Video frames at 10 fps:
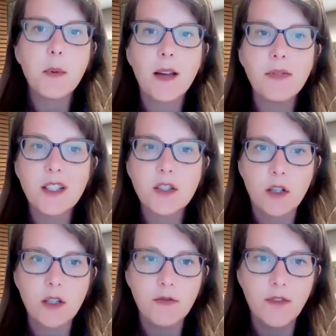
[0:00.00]
we have the
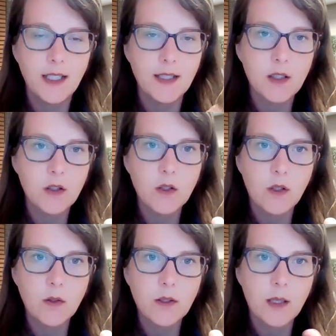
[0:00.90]
startup phase.
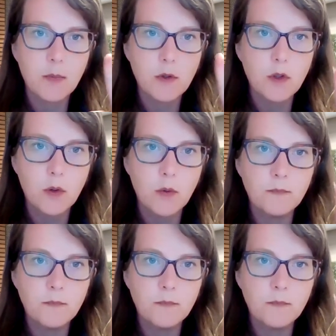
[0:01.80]
So step 2.